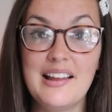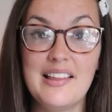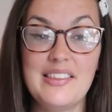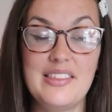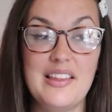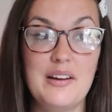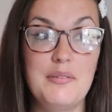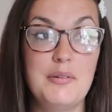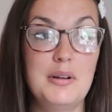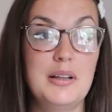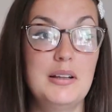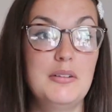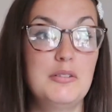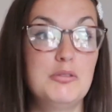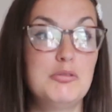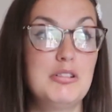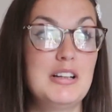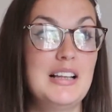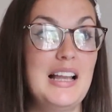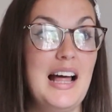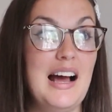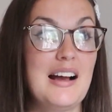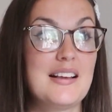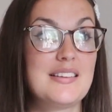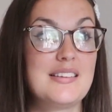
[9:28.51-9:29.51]
They will
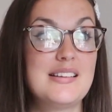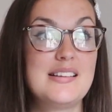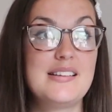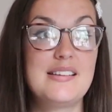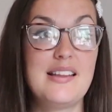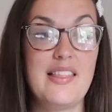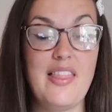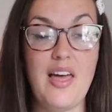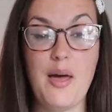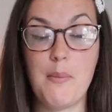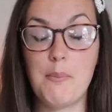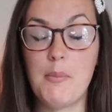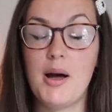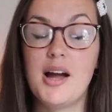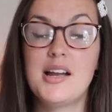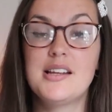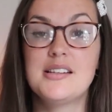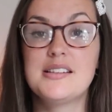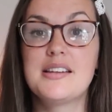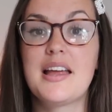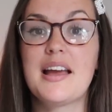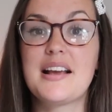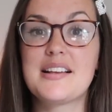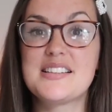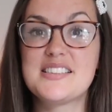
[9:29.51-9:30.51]
relax into their
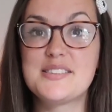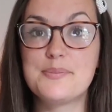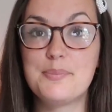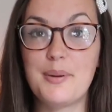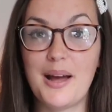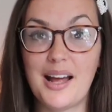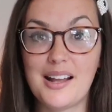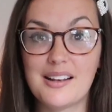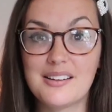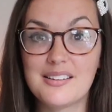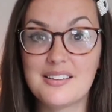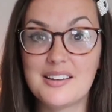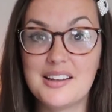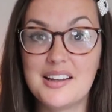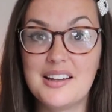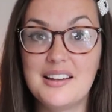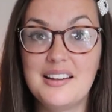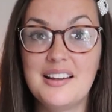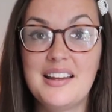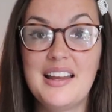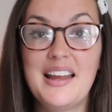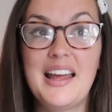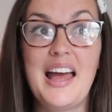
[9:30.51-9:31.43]
mind expanding,